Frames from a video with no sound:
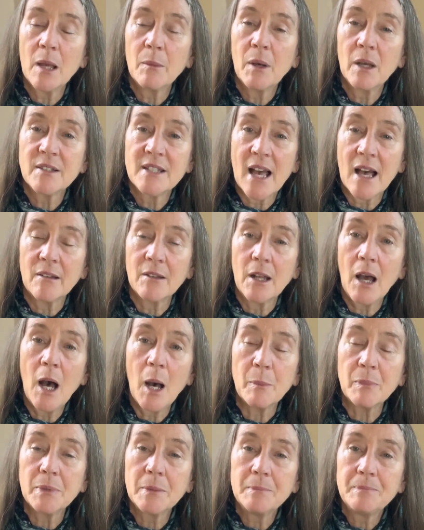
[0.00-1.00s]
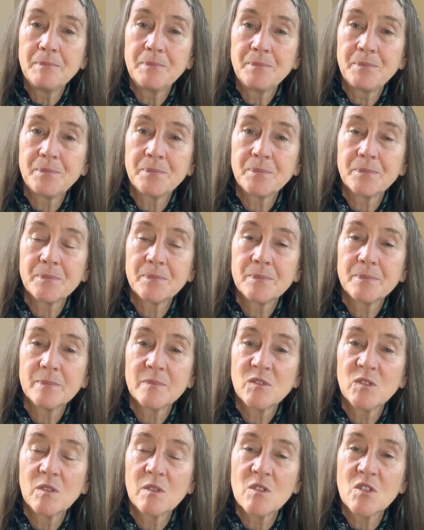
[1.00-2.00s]
down, up.
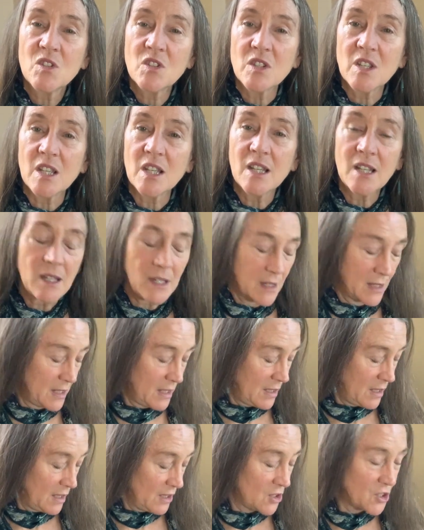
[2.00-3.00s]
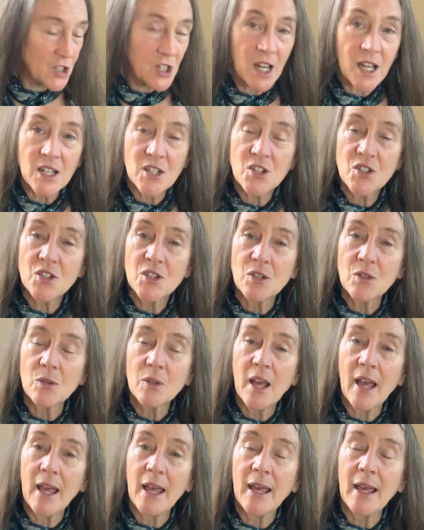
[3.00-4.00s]
C, change
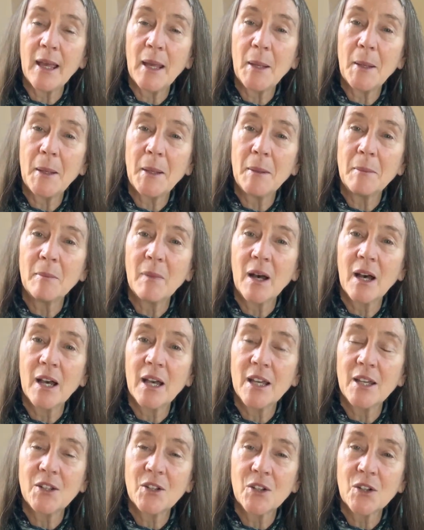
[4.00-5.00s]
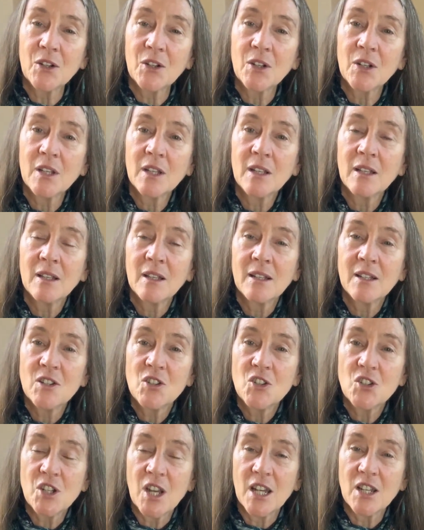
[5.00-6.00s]
to A minor,
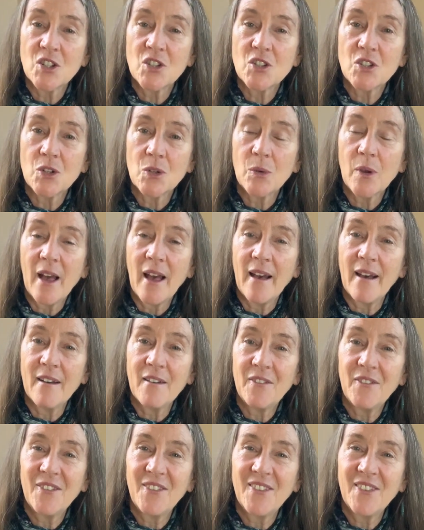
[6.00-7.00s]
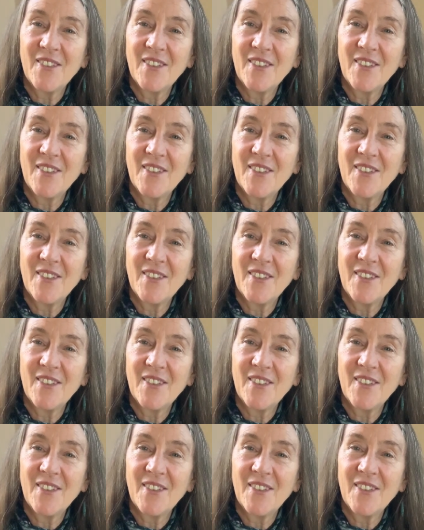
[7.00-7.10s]
change to F,